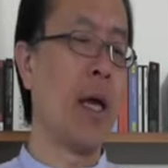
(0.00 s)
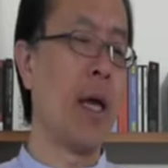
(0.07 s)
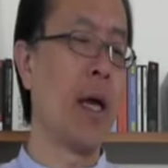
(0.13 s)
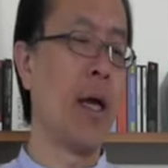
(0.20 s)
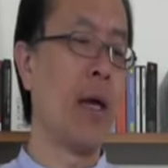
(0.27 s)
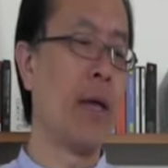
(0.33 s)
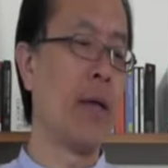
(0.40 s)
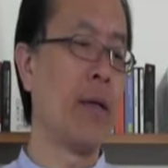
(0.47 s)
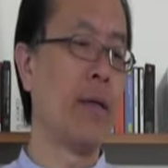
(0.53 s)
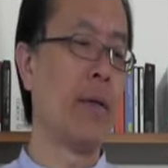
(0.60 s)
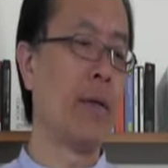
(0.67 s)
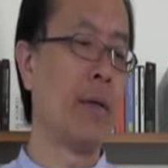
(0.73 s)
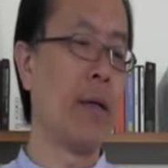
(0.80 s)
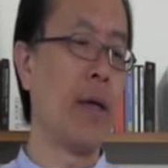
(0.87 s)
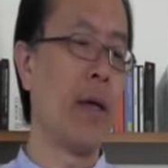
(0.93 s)

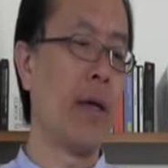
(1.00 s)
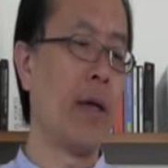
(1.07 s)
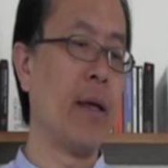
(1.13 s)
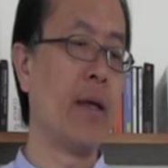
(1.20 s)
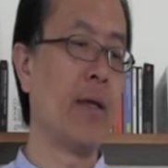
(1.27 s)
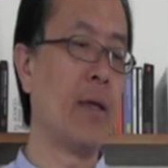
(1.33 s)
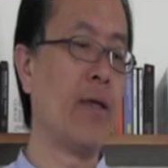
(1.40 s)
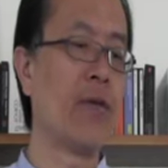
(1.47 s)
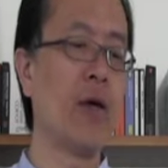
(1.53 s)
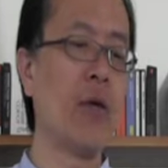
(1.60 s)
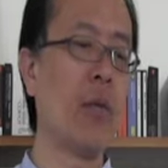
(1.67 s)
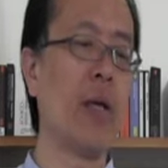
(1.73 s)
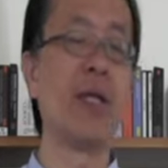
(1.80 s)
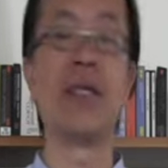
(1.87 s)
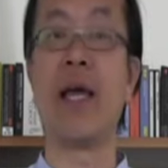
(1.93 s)
And the
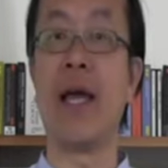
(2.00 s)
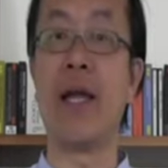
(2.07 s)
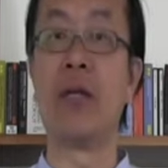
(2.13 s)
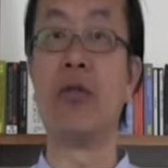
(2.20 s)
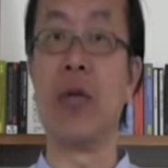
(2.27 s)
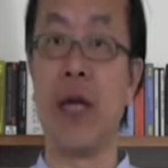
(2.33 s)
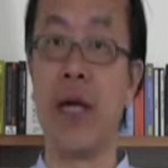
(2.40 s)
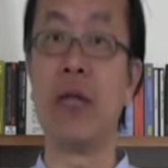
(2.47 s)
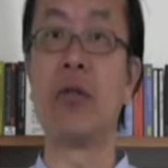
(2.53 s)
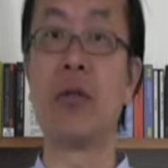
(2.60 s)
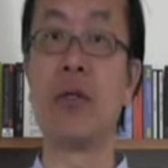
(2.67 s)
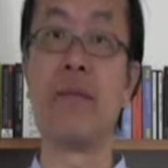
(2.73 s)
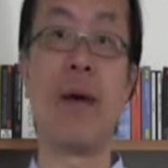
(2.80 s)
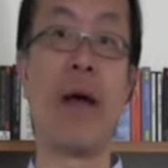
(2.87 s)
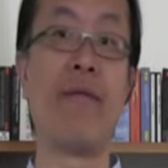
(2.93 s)
third one is energy. Energy
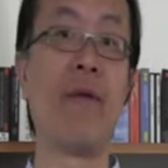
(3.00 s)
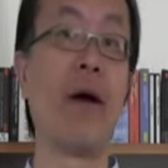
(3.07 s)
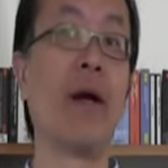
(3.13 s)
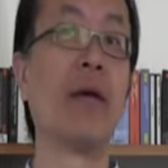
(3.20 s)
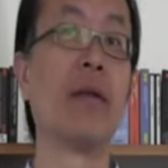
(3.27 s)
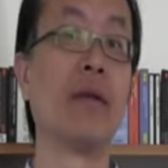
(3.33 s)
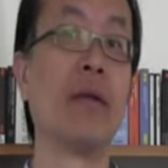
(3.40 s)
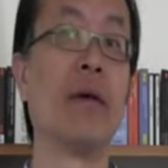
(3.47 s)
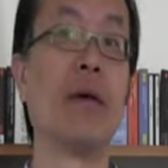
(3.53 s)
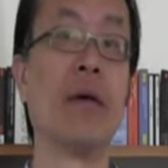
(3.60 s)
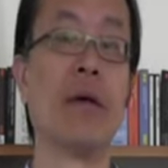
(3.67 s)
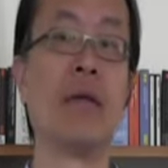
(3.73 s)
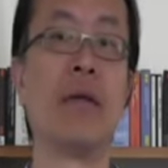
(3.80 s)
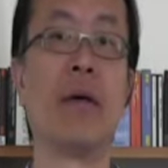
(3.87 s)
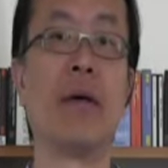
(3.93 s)
is by far
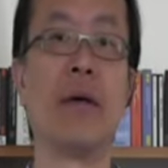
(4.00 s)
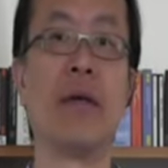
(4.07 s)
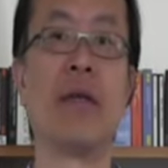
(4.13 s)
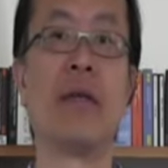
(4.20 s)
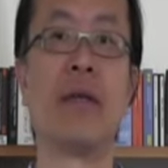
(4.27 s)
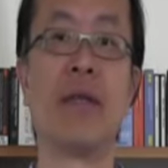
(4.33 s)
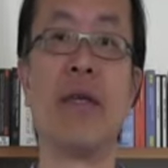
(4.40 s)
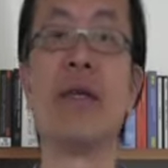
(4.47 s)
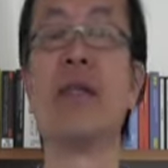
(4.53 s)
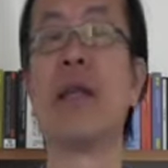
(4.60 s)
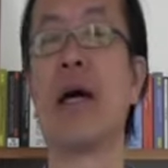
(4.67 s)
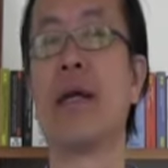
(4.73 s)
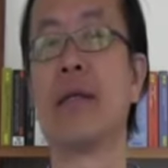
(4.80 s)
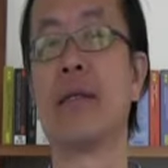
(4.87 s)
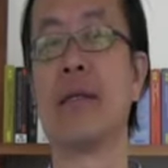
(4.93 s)
the thing
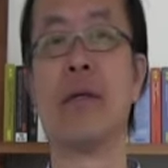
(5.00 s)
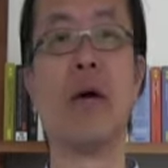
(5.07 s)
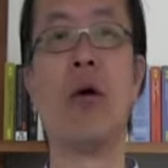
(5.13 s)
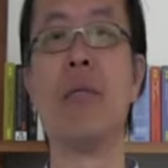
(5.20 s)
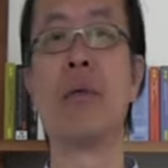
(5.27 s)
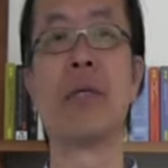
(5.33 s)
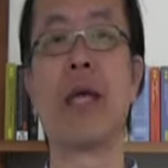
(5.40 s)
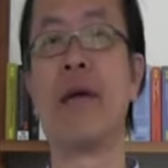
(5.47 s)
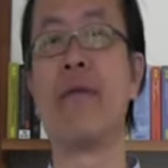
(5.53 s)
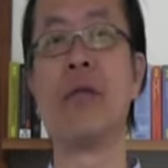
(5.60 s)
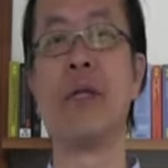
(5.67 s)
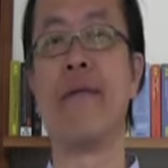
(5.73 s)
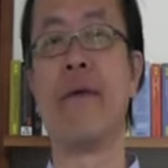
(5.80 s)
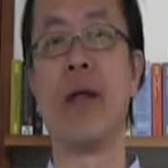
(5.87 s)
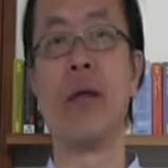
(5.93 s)
that almost every
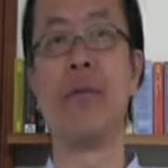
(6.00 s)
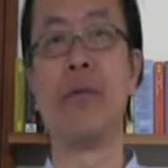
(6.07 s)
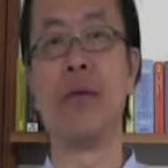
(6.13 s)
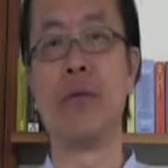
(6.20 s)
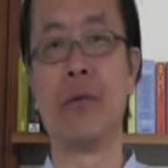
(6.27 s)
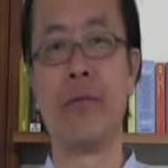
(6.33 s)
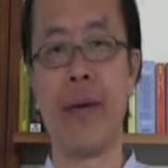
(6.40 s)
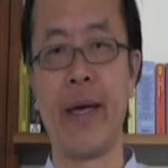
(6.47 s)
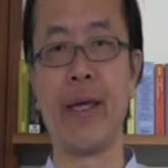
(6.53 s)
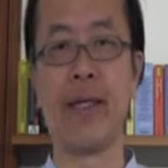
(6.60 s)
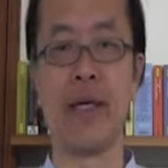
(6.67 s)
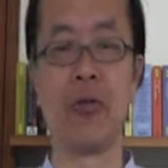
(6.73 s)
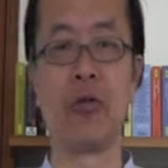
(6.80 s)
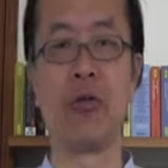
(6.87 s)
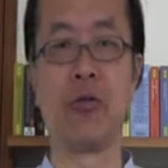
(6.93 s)
developer will pay
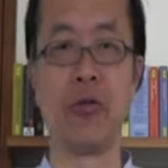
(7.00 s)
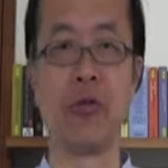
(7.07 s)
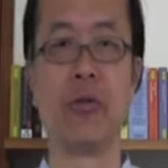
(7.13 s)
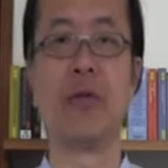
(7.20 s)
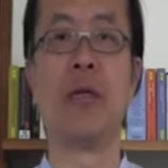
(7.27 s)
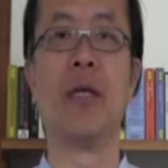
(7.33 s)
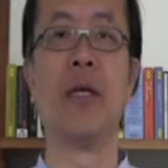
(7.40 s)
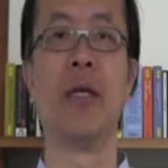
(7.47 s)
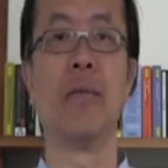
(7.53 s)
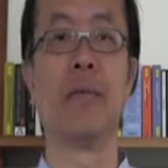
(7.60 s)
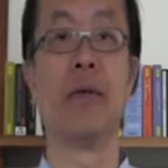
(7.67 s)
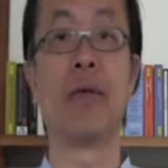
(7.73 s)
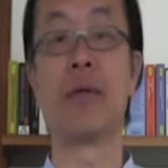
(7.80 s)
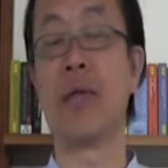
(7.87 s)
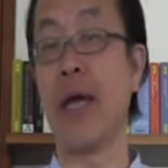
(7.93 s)
attention to,
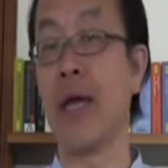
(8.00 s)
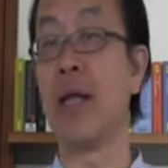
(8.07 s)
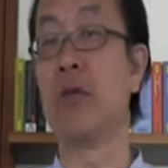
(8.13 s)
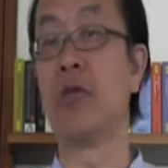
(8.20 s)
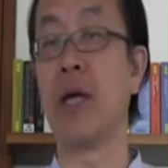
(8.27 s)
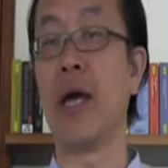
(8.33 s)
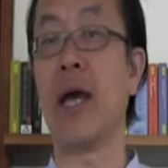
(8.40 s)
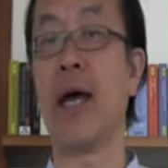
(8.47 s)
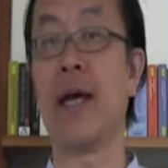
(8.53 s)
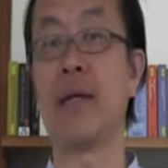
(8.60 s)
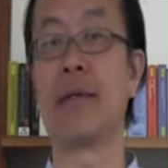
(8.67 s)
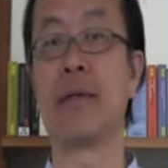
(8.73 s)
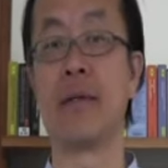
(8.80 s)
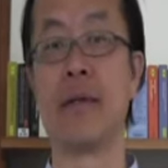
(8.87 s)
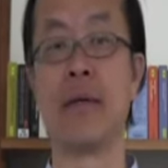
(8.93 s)
because energy
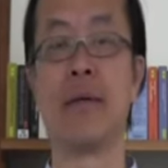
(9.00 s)
has